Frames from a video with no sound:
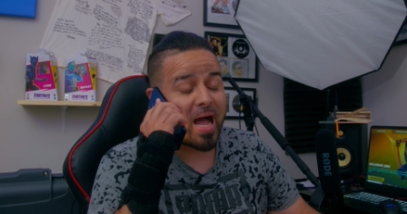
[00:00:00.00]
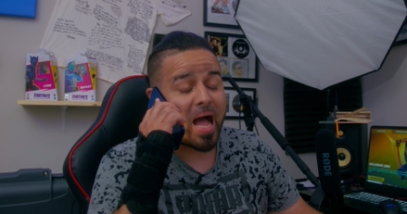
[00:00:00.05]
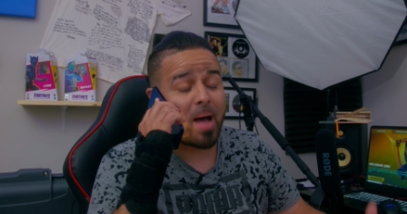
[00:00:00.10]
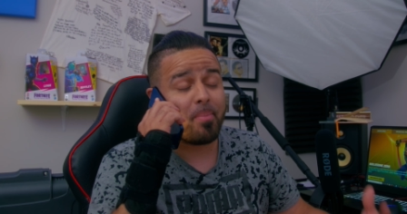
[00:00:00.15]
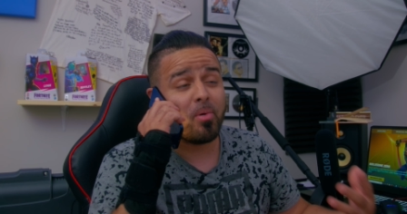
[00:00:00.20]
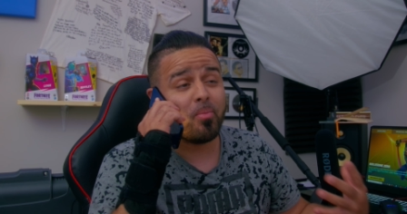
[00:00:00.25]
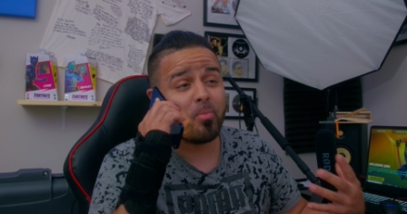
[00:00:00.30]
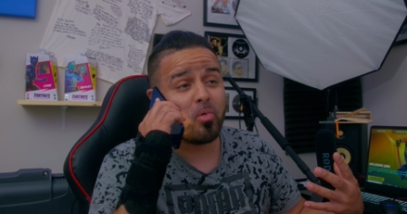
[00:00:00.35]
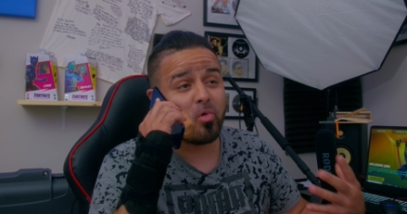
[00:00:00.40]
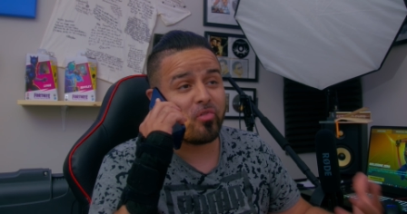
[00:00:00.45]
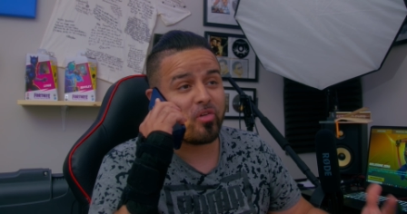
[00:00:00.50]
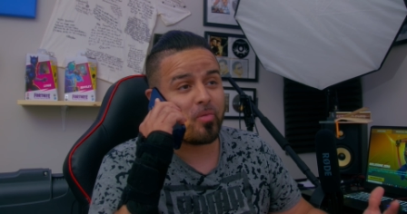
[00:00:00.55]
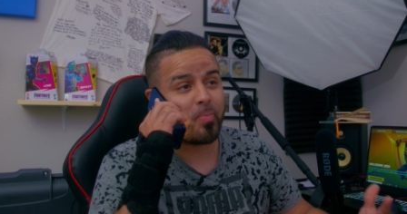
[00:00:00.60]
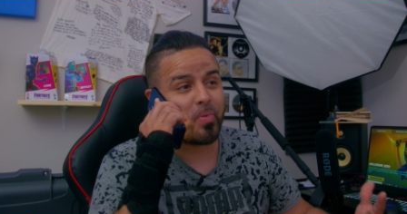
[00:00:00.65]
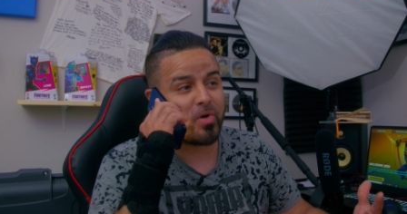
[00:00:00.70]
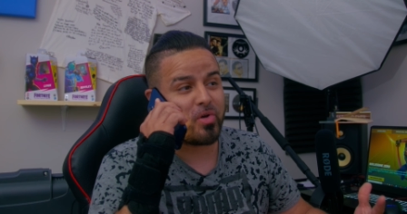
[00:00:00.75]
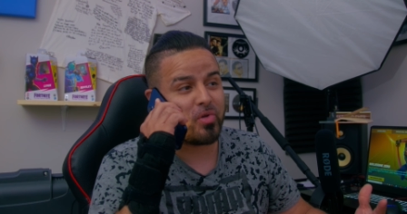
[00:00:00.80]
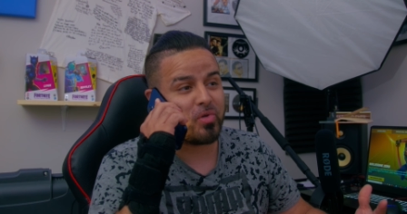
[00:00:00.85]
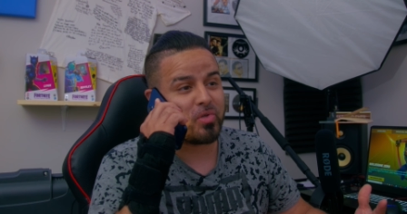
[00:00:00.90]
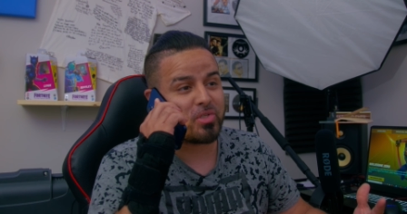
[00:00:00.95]
I'm a movie
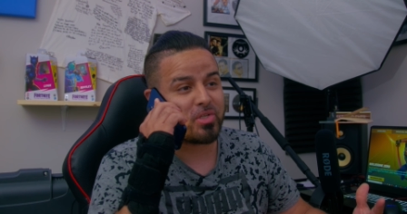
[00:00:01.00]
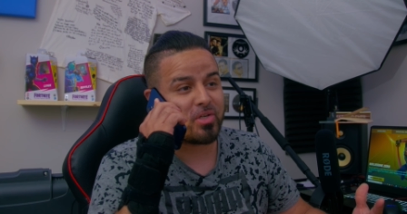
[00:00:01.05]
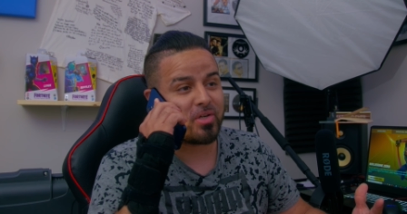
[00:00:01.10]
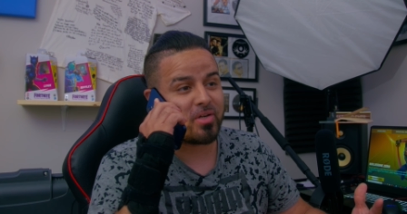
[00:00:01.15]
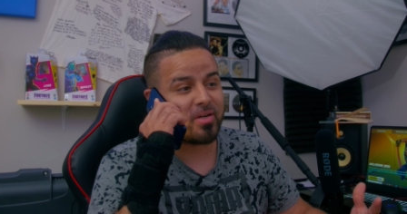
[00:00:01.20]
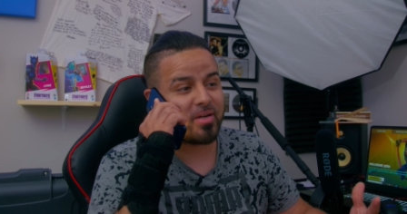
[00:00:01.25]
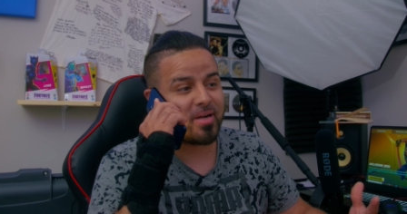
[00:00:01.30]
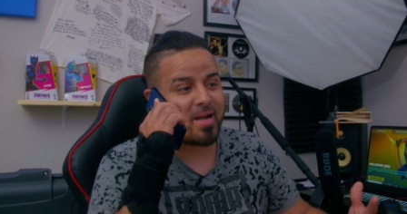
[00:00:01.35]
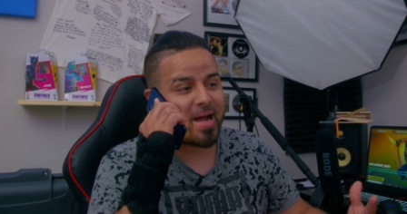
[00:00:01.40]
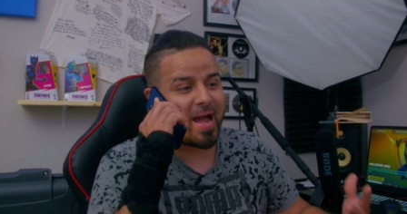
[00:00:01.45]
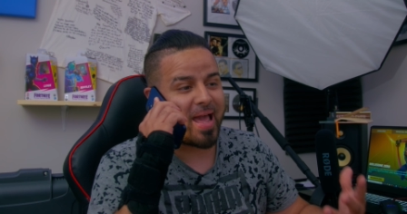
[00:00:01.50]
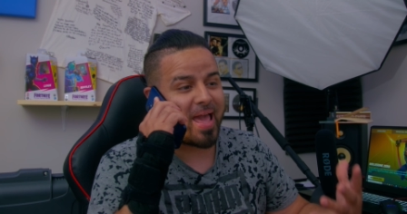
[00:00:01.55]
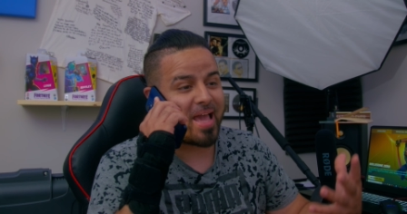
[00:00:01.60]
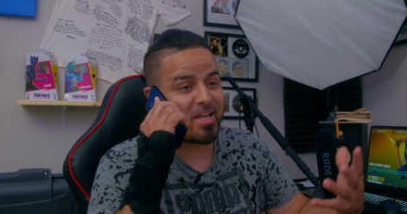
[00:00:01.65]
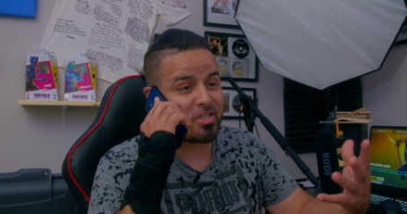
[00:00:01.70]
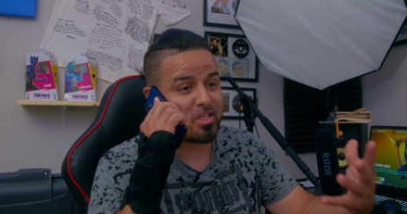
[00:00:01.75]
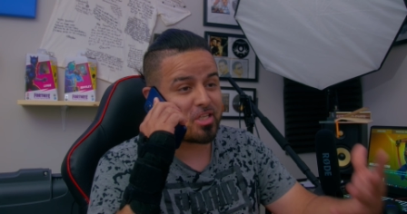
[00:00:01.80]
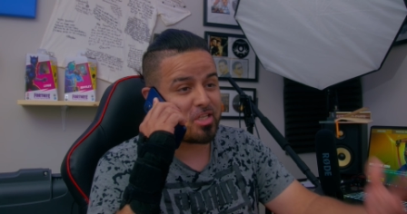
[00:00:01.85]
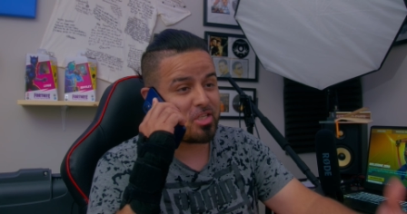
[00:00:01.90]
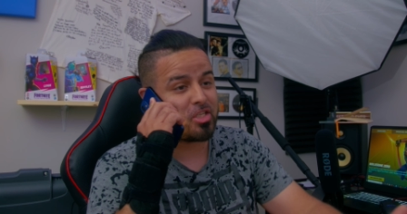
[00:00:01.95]
producer. I
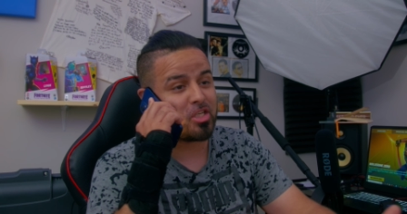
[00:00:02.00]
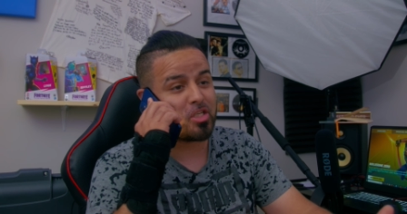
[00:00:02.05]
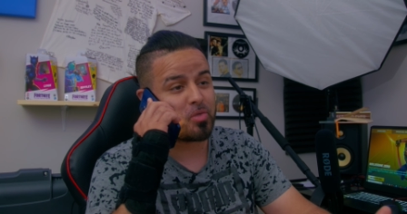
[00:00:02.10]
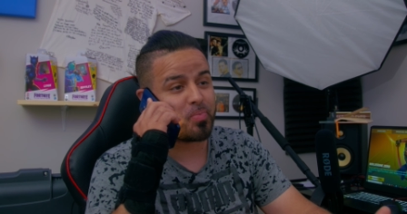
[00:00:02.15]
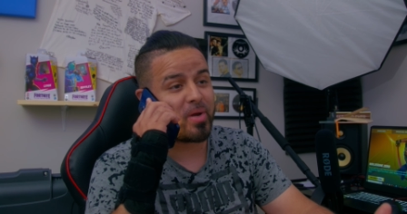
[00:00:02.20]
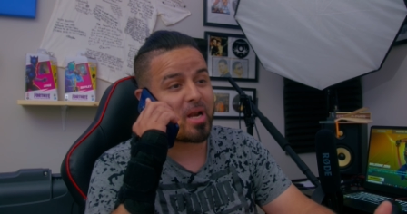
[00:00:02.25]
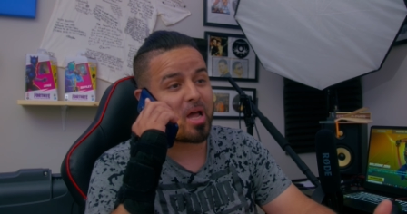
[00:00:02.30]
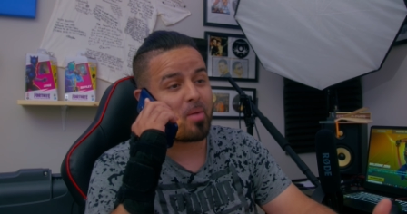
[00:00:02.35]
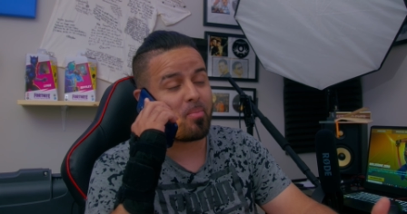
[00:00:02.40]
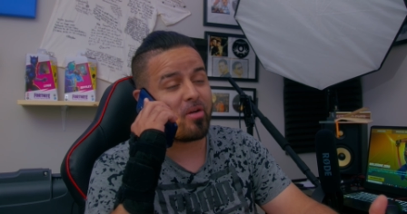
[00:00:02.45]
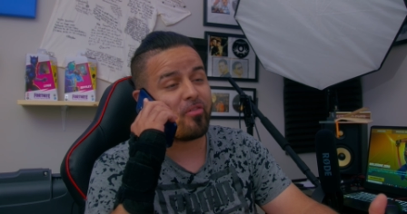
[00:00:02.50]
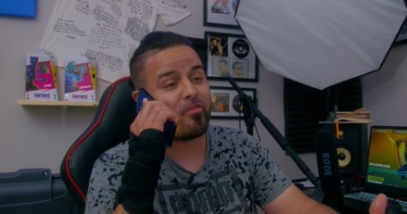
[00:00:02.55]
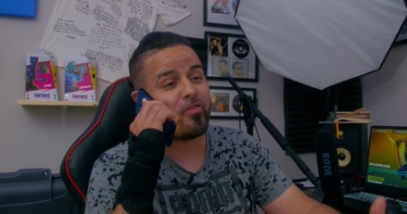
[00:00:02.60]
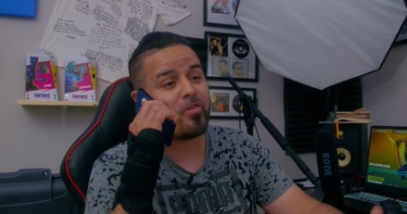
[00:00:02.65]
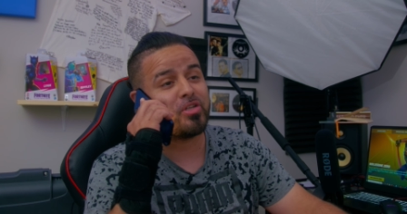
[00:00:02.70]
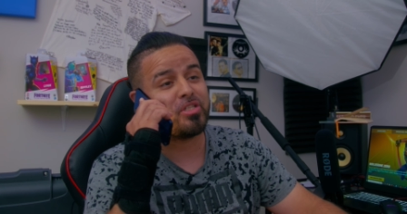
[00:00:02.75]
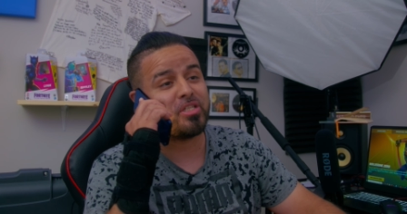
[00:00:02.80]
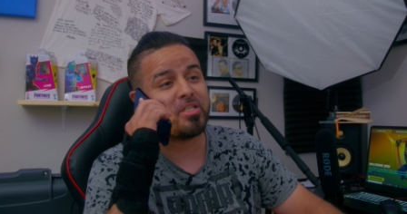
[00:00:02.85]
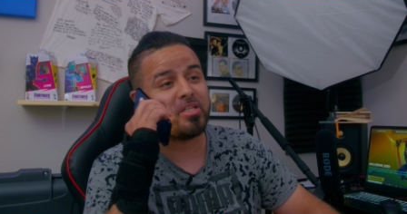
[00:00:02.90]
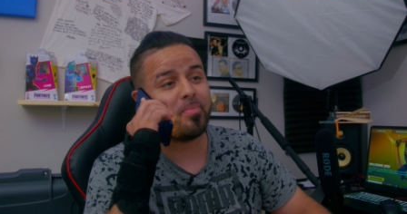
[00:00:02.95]
actually just put out my
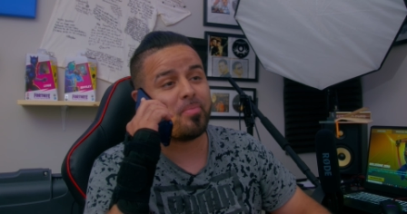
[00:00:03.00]
first